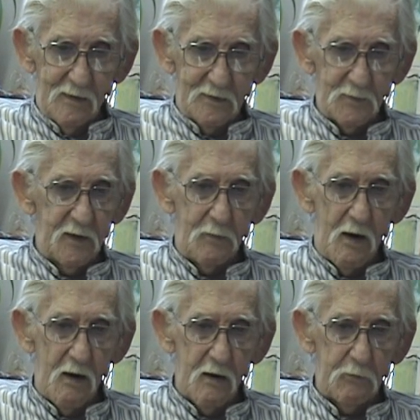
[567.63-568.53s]
It's been a
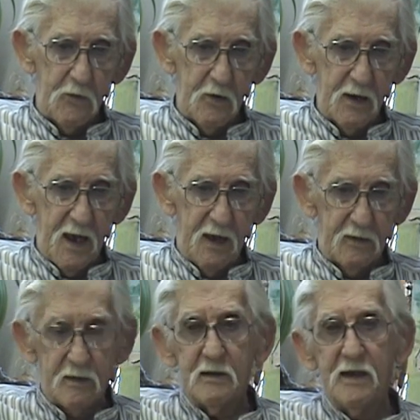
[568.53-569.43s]
bar up there, and he
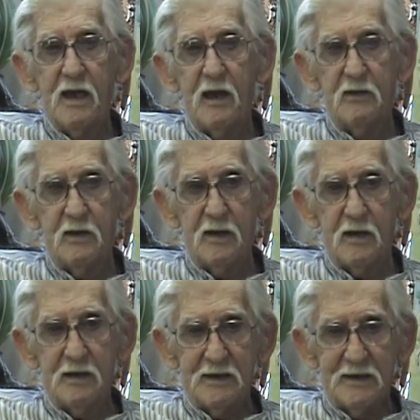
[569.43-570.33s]
had
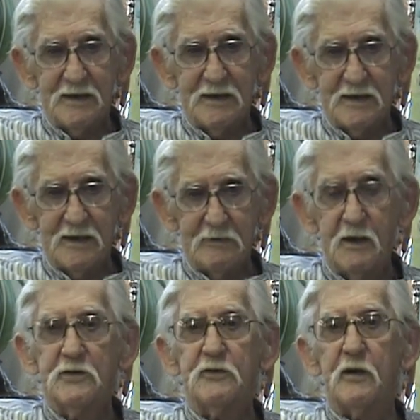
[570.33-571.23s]
the
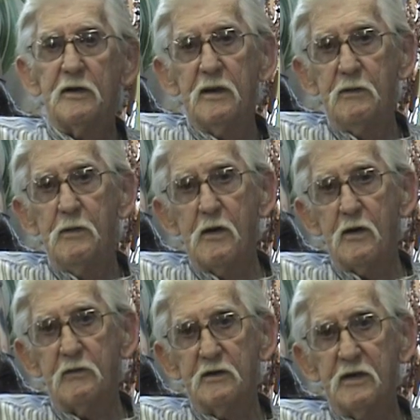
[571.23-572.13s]
restaurant part
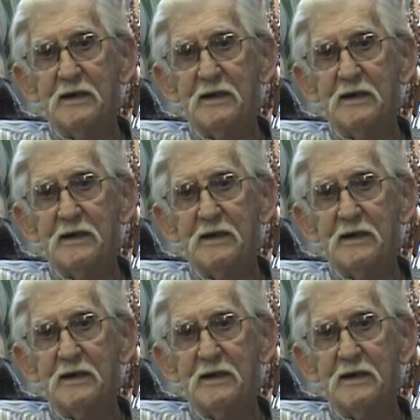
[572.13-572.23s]
of it.